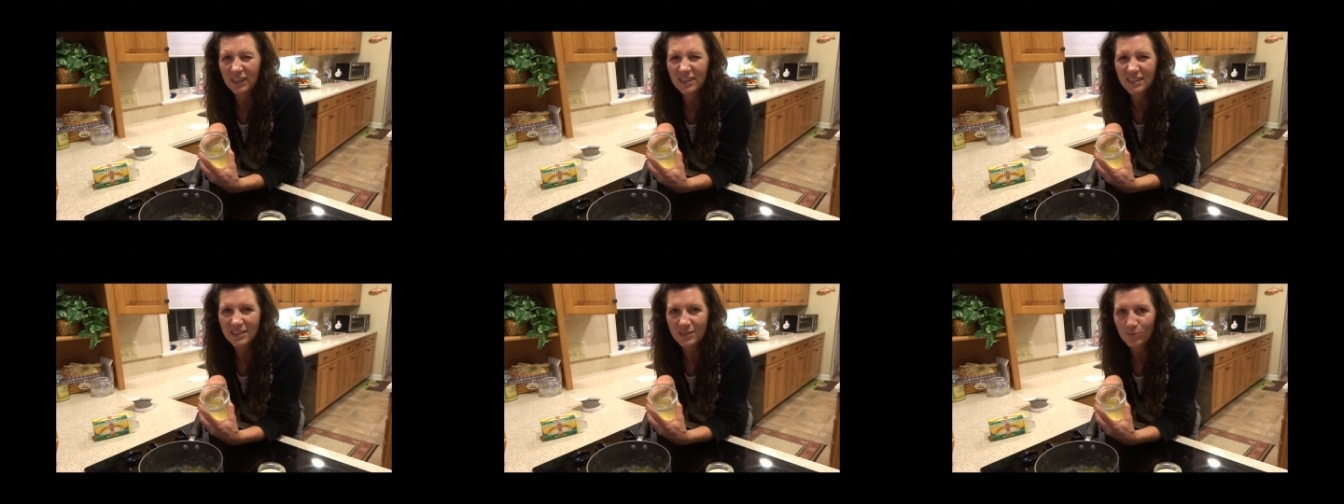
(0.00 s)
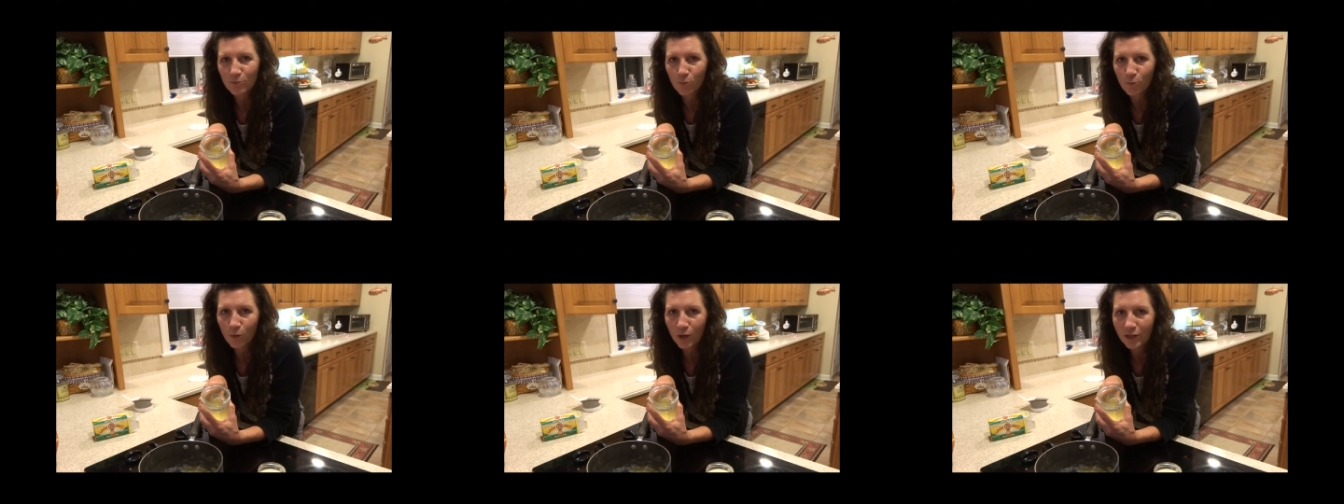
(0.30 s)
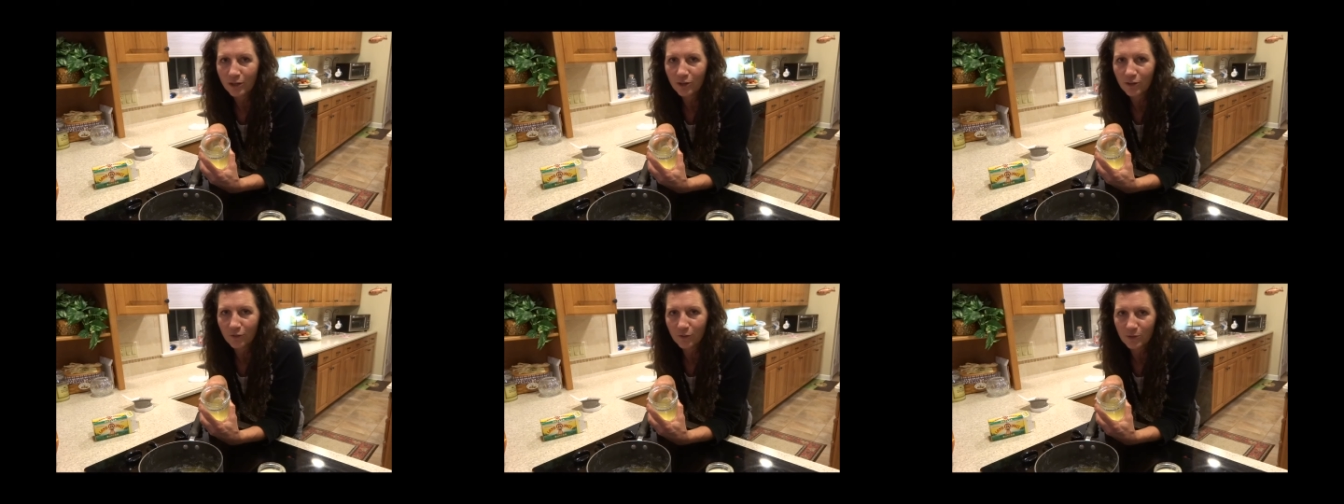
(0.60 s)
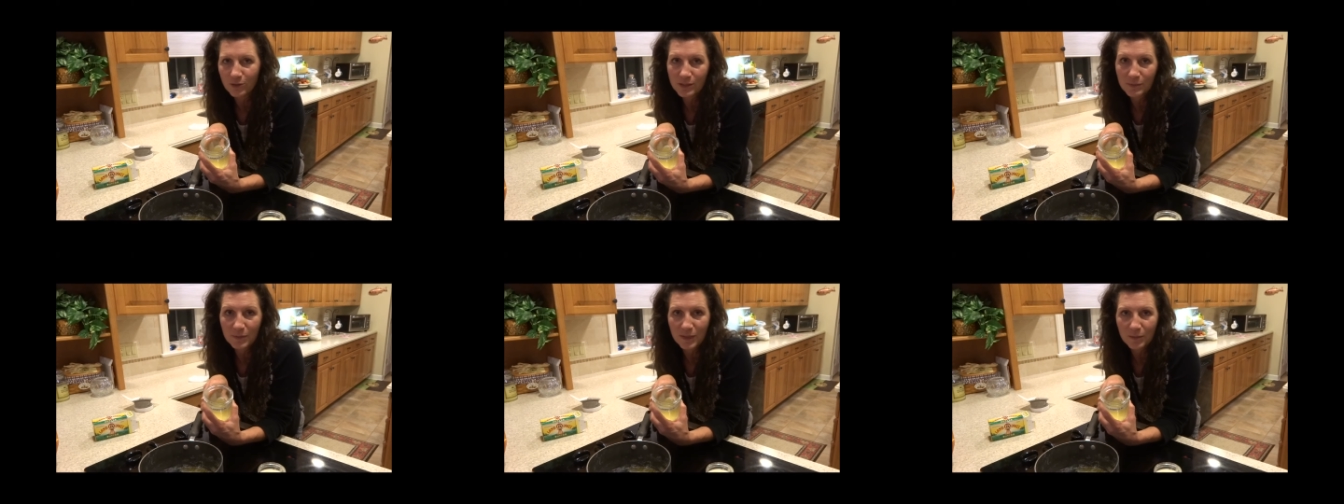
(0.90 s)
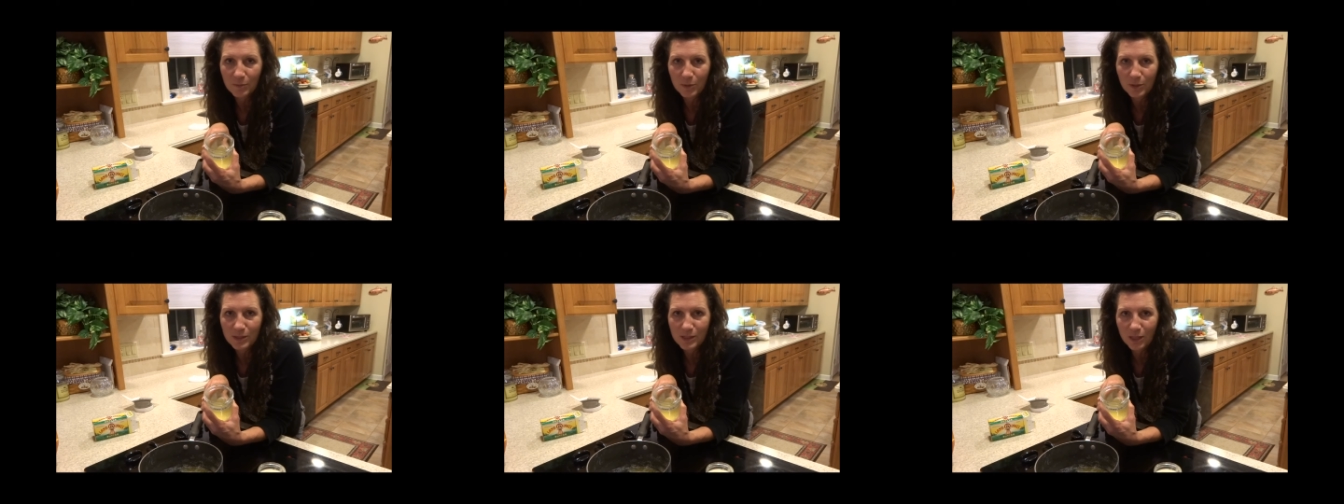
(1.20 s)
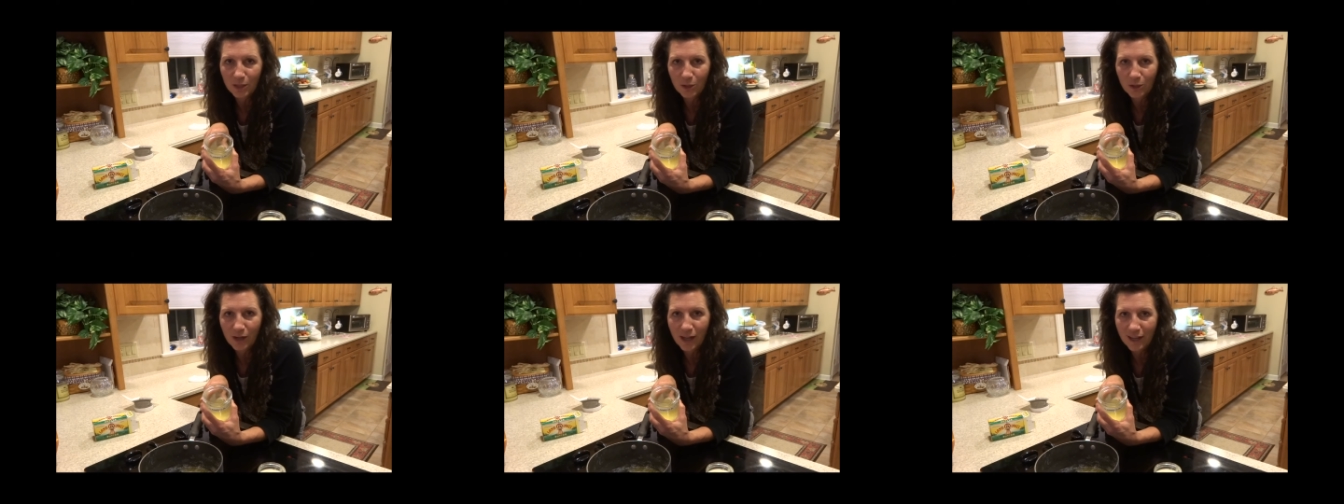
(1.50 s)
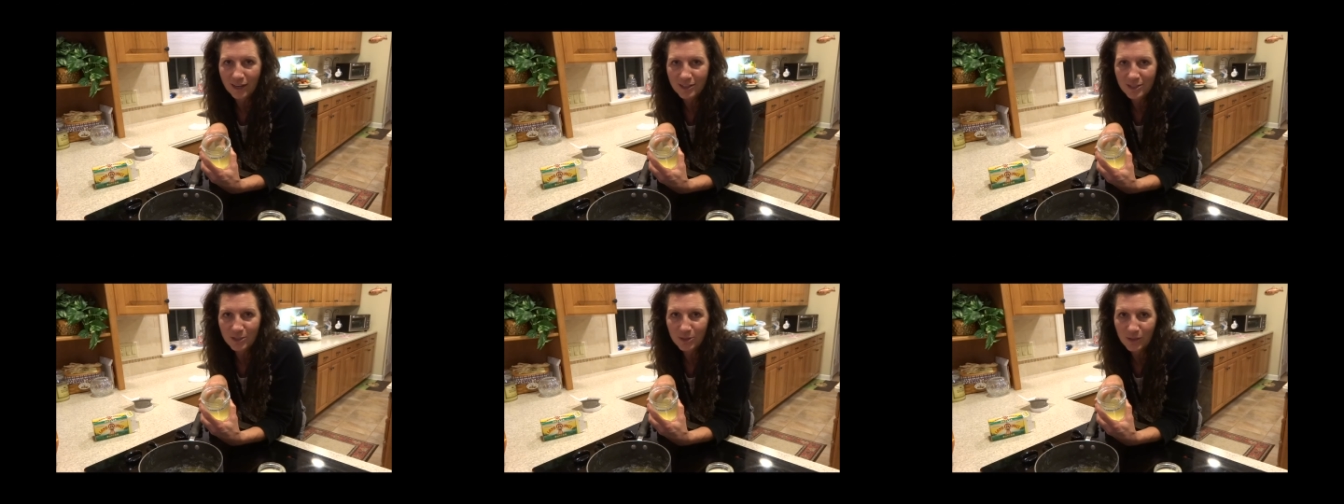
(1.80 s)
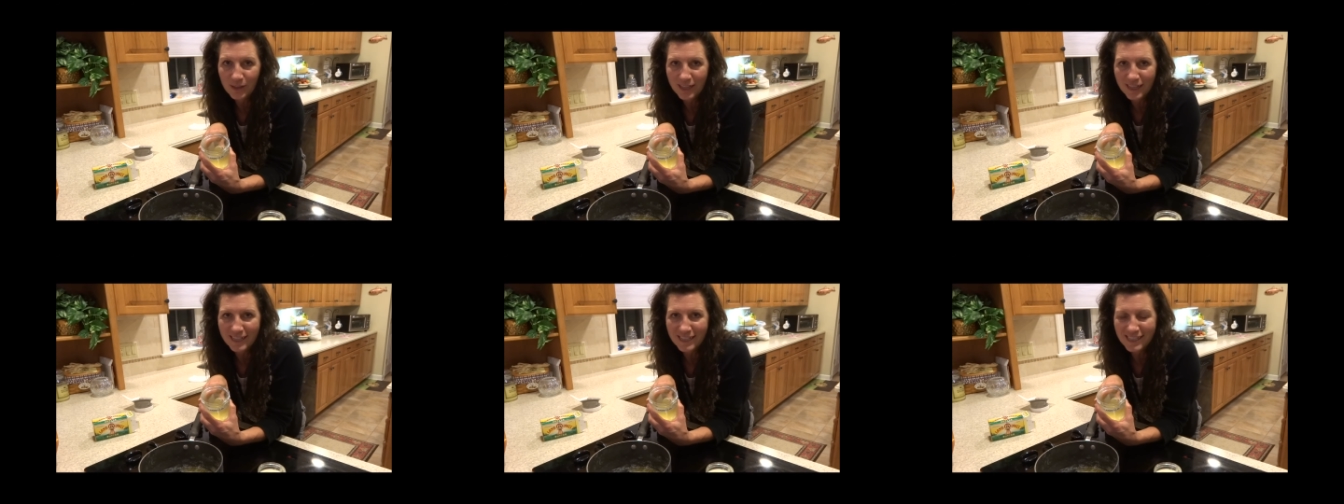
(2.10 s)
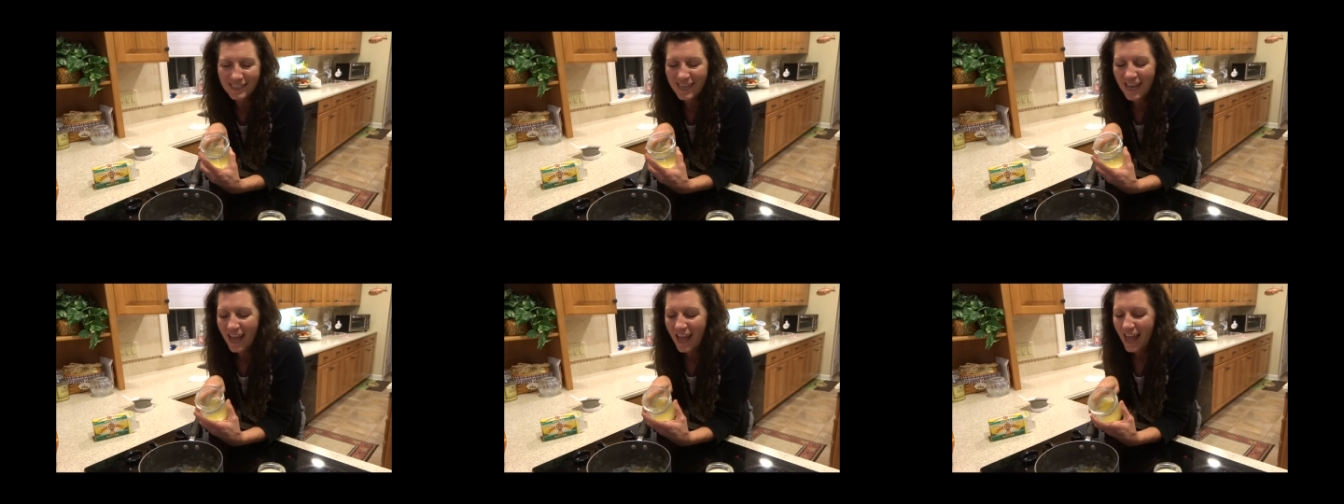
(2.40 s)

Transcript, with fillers: it's wonderful to be able to learn how to do this.